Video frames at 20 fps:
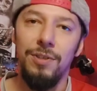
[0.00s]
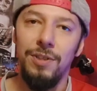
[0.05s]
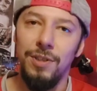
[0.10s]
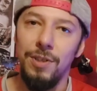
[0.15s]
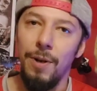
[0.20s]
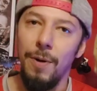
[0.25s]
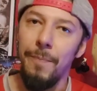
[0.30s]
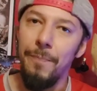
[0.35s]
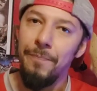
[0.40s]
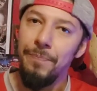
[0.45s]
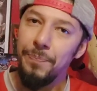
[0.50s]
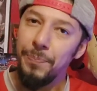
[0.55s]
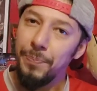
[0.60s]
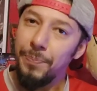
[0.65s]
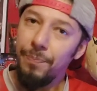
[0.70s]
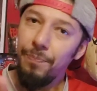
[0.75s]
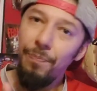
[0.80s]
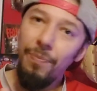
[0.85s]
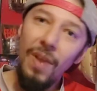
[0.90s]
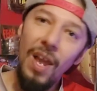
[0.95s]
So
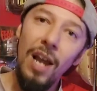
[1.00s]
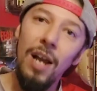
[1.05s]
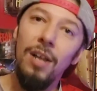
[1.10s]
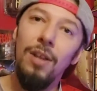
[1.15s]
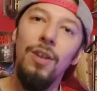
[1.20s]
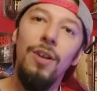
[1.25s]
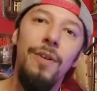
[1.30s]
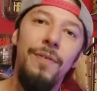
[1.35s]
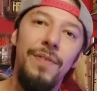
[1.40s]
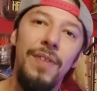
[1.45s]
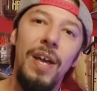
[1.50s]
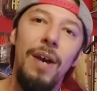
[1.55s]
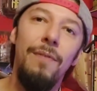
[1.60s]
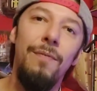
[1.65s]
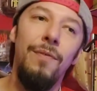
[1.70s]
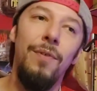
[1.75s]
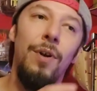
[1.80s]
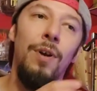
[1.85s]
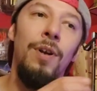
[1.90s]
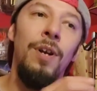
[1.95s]
I love that
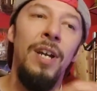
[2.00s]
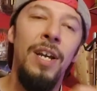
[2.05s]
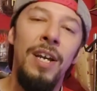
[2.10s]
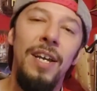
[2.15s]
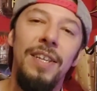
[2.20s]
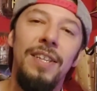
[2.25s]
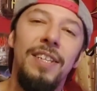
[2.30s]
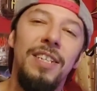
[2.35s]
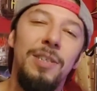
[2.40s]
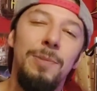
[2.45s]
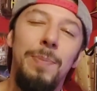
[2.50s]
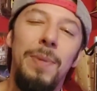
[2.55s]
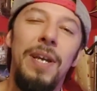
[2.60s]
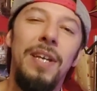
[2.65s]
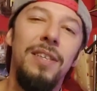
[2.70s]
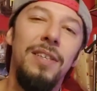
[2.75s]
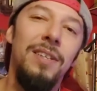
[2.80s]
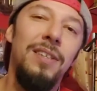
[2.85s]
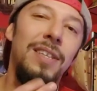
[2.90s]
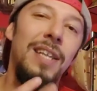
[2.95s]
for this
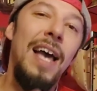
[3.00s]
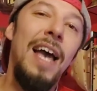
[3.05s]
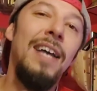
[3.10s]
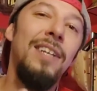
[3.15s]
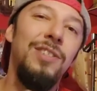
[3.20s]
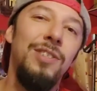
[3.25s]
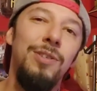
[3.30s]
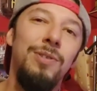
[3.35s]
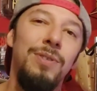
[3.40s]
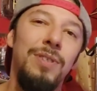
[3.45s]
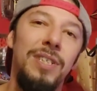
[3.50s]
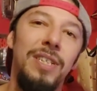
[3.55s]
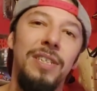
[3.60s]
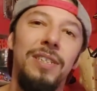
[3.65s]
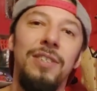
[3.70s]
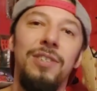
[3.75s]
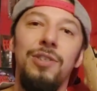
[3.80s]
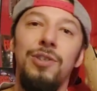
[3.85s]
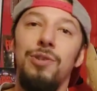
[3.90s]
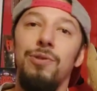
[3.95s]
being the last two
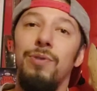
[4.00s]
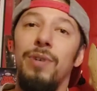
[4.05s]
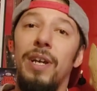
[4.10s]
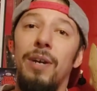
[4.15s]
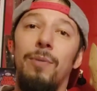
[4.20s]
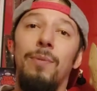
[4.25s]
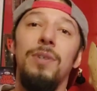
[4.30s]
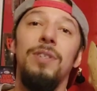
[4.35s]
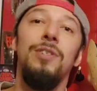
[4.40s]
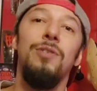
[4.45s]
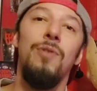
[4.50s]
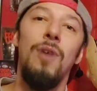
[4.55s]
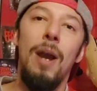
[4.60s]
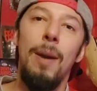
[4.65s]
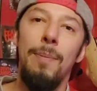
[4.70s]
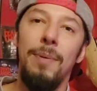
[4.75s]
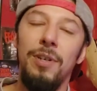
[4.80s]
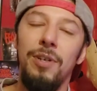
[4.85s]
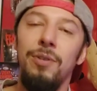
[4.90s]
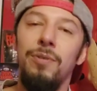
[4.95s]
seasons you get with
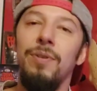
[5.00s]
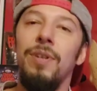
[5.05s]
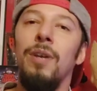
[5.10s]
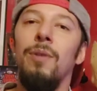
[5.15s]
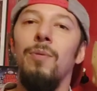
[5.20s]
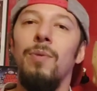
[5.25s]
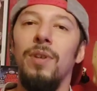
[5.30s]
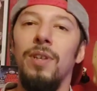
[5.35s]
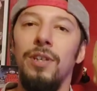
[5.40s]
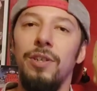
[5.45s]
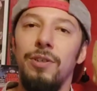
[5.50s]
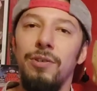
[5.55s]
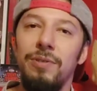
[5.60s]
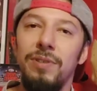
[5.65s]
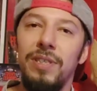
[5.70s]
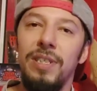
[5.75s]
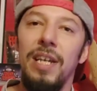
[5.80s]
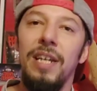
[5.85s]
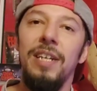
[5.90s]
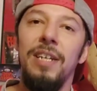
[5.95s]
Scrappy-Doo, they really do
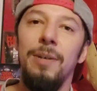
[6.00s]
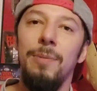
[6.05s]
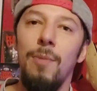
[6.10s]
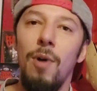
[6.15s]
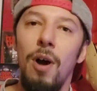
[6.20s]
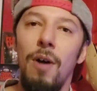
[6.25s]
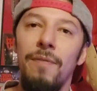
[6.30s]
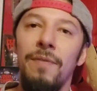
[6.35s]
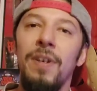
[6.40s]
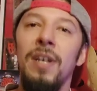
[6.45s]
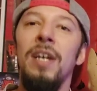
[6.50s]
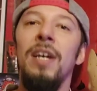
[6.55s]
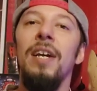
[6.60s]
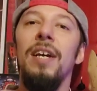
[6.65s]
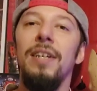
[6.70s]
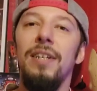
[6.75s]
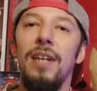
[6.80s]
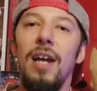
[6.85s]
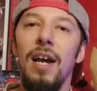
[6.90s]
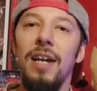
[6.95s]
send him off
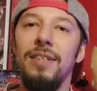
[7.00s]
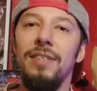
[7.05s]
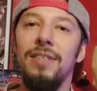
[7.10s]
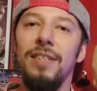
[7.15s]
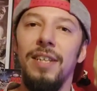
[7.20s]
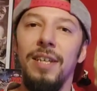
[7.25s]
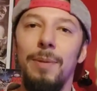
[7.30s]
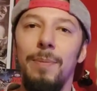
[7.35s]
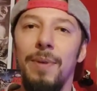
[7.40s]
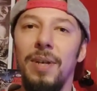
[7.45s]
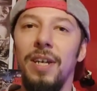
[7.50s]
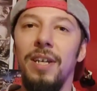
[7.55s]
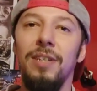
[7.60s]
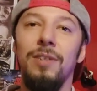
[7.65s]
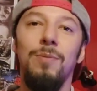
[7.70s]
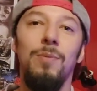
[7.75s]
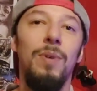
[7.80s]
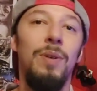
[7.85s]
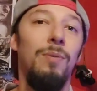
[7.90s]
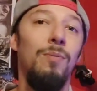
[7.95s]
nicely because
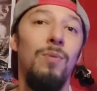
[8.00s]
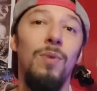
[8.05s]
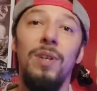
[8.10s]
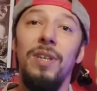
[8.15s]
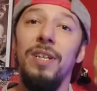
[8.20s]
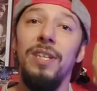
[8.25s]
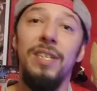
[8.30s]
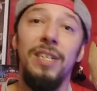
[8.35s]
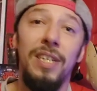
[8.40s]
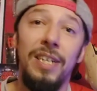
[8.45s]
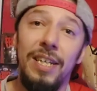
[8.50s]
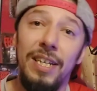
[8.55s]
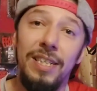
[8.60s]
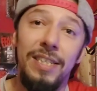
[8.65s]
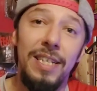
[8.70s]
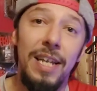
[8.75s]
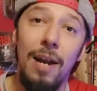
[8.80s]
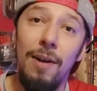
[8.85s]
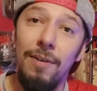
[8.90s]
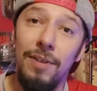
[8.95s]
we really did get
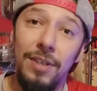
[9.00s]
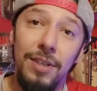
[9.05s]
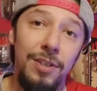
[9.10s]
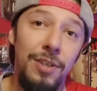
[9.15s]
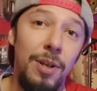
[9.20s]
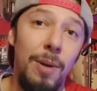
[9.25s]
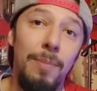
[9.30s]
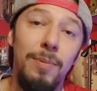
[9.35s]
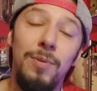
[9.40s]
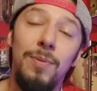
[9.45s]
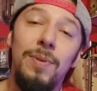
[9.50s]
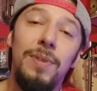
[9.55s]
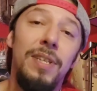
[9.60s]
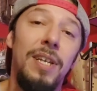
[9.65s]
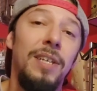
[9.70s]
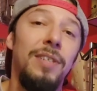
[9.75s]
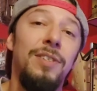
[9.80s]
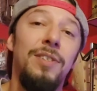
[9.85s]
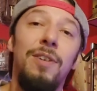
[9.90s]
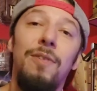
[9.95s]
down in the dumps with
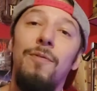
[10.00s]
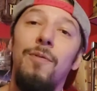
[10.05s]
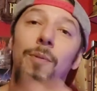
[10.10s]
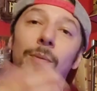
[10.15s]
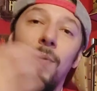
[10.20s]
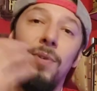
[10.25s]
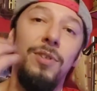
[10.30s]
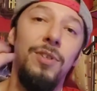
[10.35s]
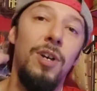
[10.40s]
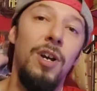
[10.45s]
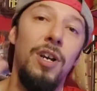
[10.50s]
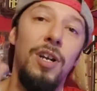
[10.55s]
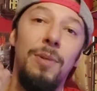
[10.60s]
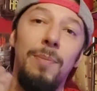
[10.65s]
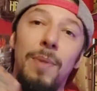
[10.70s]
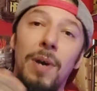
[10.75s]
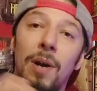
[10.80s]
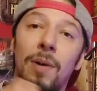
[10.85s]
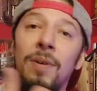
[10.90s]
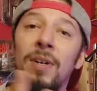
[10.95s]
that stuff when we're talking
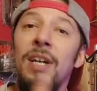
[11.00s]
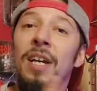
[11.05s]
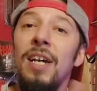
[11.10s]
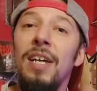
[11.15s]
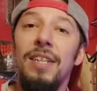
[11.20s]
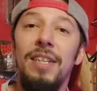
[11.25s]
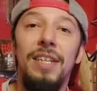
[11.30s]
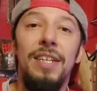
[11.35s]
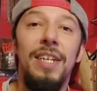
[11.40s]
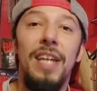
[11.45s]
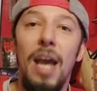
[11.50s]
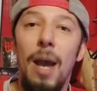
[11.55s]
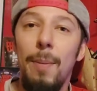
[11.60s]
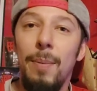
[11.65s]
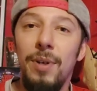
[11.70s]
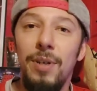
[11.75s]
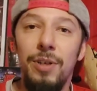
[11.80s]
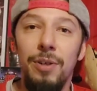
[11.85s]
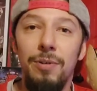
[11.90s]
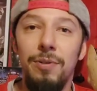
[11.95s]
about the
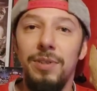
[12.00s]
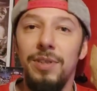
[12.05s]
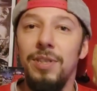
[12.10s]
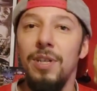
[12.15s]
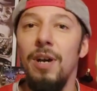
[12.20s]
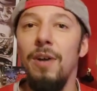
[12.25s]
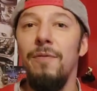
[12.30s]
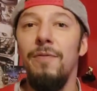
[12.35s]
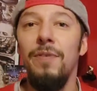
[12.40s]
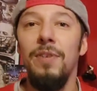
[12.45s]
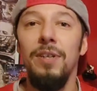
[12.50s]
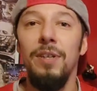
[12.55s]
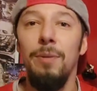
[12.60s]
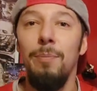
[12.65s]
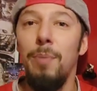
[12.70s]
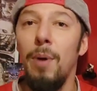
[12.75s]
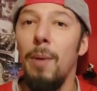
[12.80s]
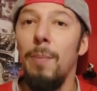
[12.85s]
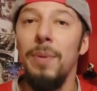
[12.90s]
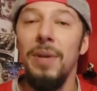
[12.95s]
Yabba-Doo stuff and the
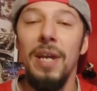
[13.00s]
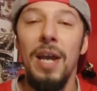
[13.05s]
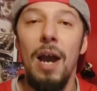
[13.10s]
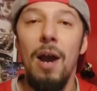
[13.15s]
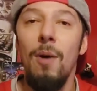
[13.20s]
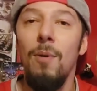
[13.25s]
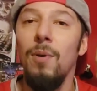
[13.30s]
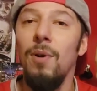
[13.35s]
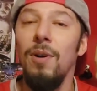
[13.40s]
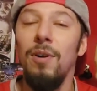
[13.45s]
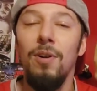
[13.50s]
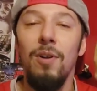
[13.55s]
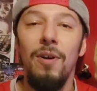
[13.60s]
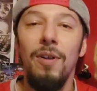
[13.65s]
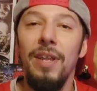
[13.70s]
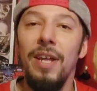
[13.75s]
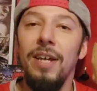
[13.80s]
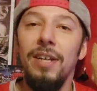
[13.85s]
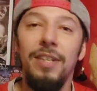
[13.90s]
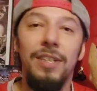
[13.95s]
puppy hour and all
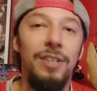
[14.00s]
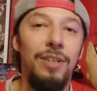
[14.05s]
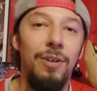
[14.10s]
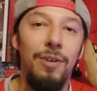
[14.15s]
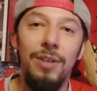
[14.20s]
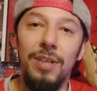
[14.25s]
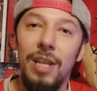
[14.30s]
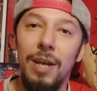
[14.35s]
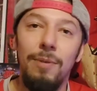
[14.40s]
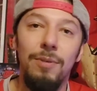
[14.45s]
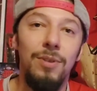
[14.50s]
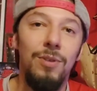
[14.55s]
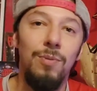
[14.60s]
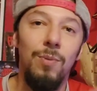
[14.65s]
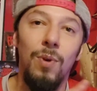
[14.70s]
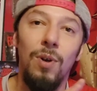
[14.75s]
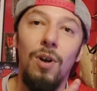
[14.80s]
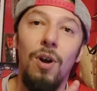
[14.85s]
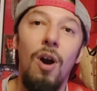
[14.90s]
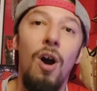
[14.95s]
that. You know,
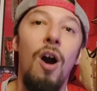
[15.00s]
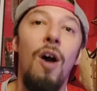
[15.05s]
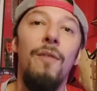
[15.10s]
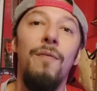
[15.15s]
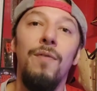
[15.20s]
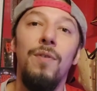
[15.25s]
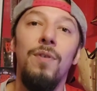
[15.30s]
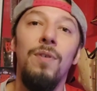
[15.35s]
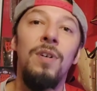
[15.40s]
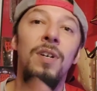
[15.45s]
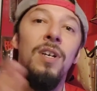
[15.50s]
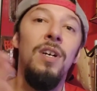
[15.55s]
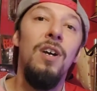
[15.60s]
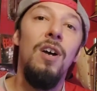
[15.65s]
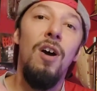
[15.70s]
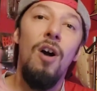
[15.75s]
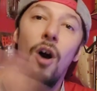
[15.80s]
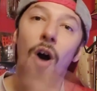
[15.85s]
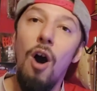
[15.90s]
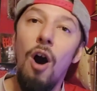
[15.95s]
were awful,
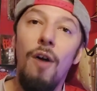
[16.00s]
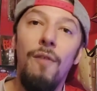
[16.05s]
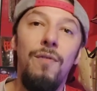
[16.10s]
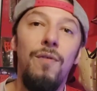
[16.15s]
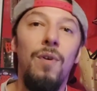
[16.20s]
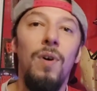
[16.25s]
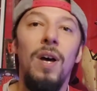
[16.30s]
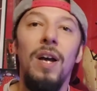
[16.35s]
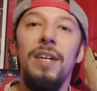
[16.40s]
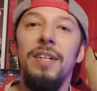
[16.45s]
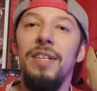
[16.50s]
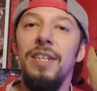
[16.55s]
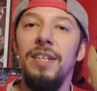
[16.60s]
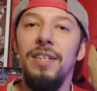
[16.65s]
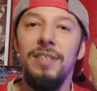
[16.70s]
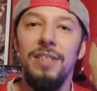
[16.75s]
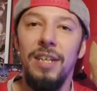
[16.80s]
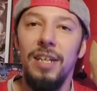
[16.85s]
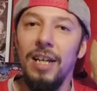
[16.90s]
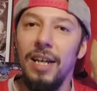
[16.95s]
awful
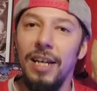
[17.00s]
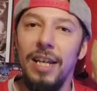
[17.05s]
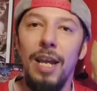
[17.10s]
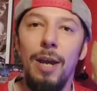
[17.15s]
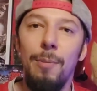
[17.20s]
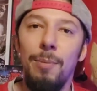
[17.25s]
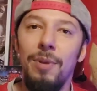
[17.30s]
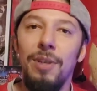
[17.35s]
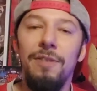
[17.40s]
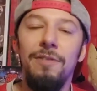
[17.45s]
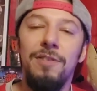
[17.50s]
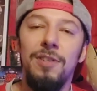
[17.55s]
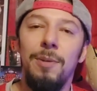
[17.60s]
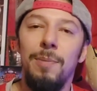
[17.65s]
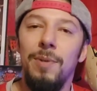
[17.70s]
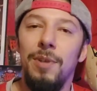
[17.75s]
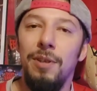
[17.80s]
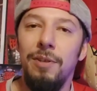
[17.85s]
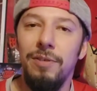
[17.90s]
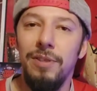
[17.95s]
ideas. Like, I can't believe some
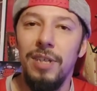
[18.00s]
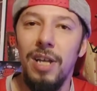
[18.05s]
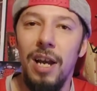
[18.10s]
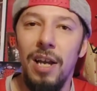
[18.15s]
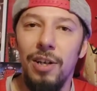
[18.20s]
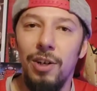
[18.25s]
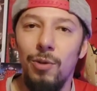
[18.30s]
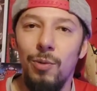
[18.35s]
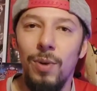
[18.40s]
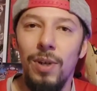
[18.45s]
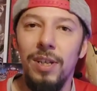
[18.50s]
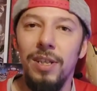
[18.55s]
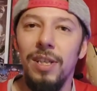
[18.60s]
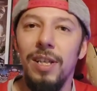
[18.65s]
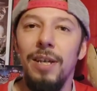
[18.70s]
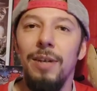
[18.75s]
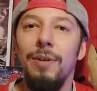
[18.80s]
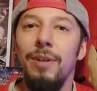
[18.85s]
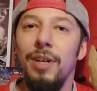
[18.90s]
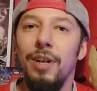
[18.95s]
of those got
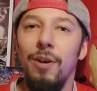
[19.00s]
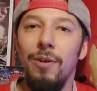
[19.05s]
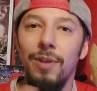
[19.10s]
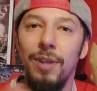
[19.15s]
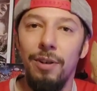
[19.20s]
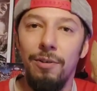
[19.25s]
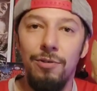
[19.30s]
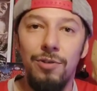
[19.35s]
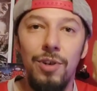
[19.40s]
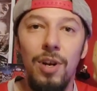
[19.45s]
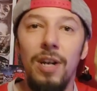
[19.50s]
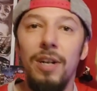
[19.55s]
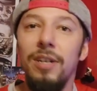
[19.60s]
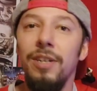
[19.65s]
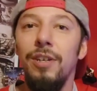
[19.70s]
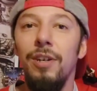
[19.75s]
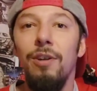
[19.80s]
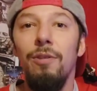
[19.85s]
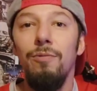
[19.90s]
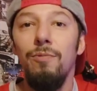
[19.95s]
greenlit. You know, they were trying to,
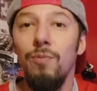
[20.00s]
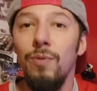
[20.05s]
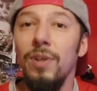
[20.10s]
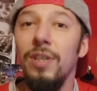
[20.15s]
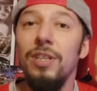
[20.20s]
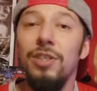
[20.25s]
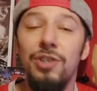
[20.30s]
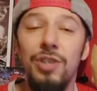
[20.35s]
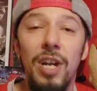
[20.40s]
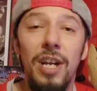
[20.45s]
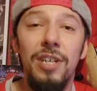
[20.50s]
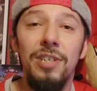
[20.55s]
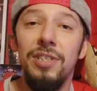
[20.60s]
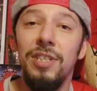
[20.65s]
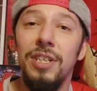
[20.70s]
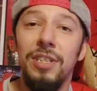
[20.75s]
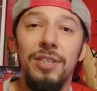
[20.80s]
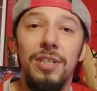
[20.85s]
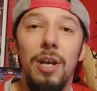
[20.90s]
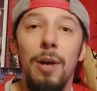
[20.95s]
you know, really change
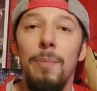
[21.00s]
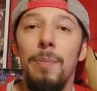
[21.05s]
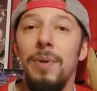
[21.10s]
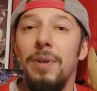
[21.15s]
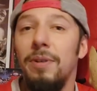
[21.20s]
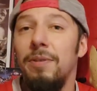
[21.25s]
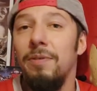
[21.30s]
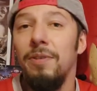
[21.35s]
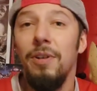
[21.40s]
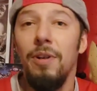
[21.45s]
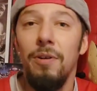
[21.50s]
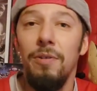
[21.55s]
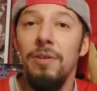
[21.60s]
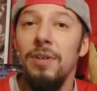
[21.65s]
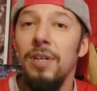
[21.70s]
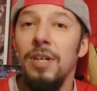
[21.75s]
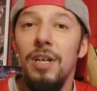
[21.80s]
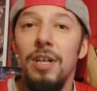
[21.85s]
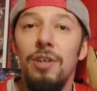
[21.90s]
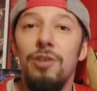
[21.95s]
things up and, you know,
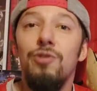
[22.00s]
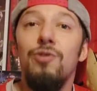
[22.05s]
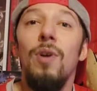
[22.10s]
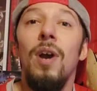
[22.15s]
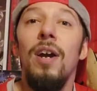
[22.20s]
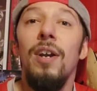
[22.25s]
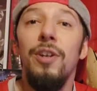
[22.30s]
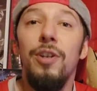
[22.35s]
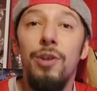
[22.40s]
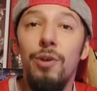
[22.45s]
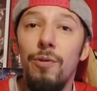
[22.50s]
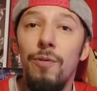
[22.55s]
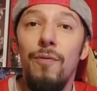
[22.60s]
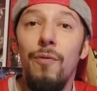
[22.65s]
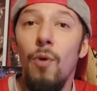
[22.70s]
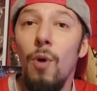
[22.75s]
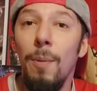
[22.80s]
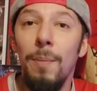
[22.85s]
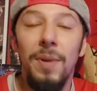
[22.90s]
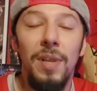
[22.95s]
try a new
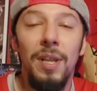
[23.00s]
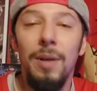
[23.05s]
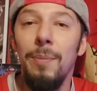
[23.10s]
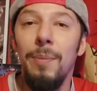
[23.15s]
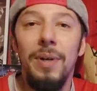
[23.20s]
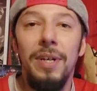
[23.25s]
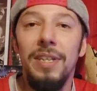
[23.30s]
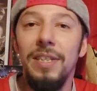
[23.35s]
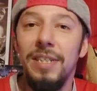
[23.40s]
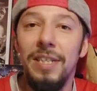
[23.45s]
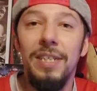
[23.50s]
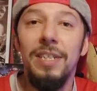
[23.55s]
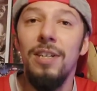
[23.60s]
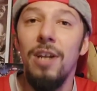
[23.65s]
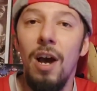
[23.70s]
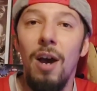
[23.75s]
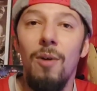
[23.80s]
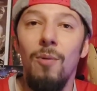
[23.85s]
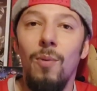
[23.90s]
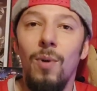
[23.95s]
formula, but it did
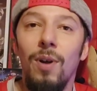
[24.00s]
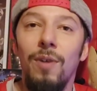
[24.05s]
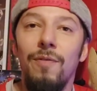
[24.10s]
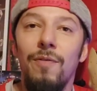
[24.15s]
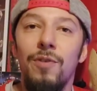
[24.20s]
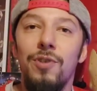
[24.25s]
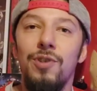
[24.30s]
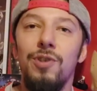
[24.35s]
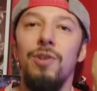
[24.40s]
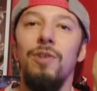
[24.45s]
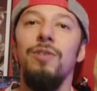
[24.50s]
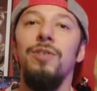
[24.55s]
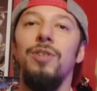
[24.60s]
not work for sure.